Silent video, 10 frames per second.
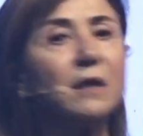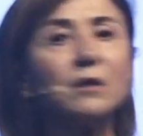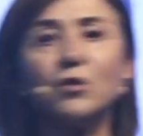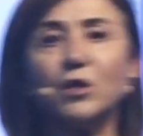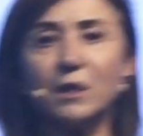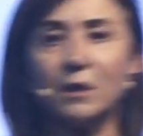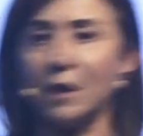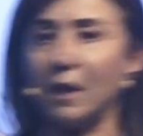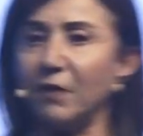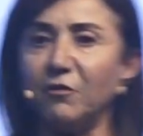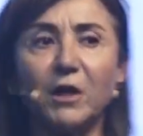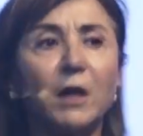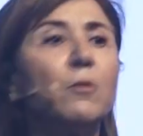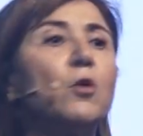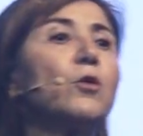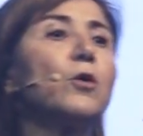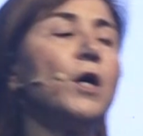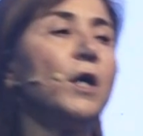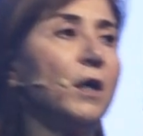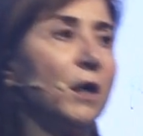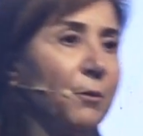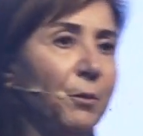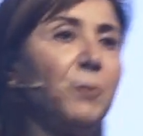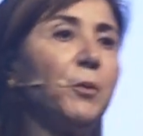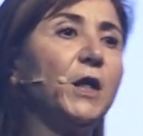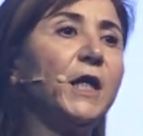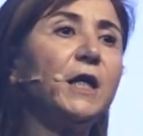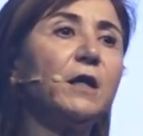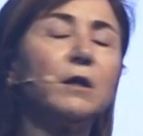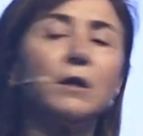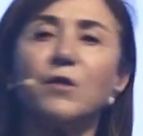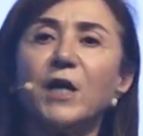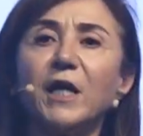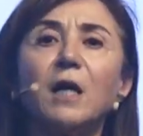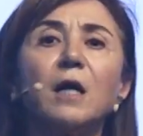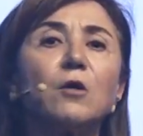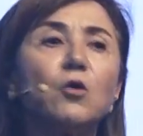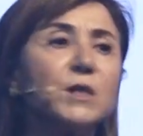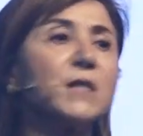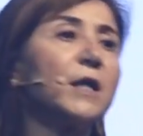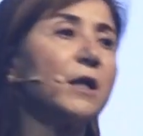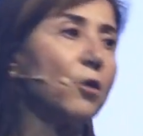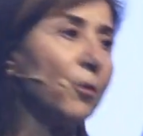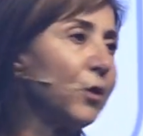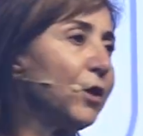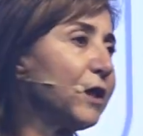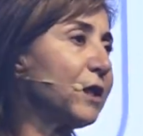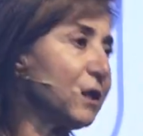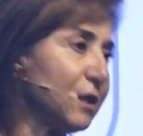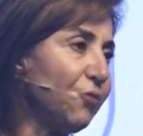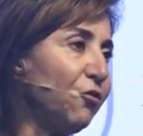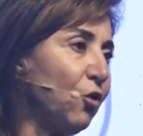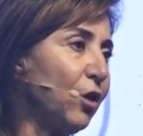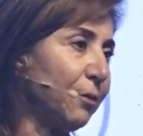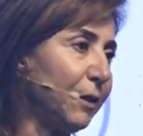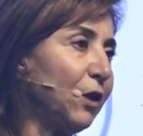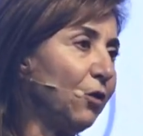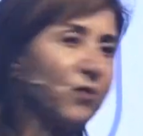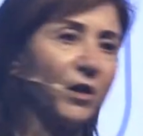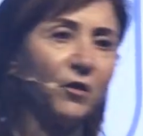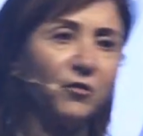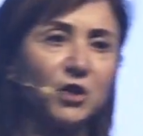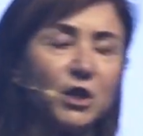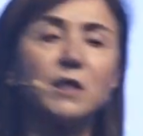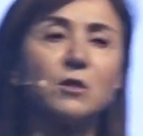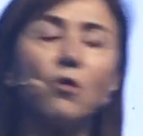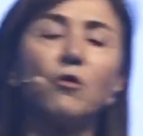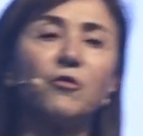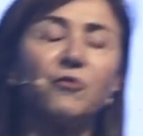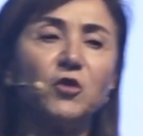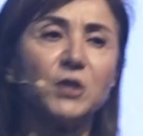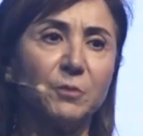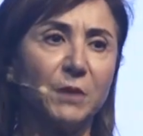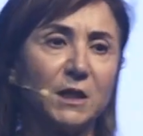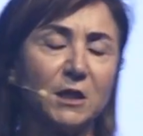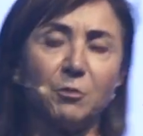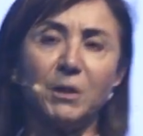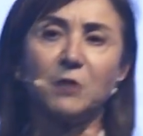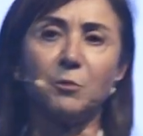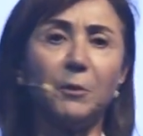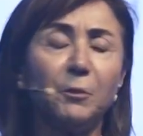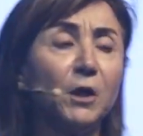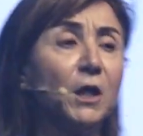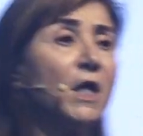countries, even among people here, they are hosting communities for many of the refugees or forcibly displaced people.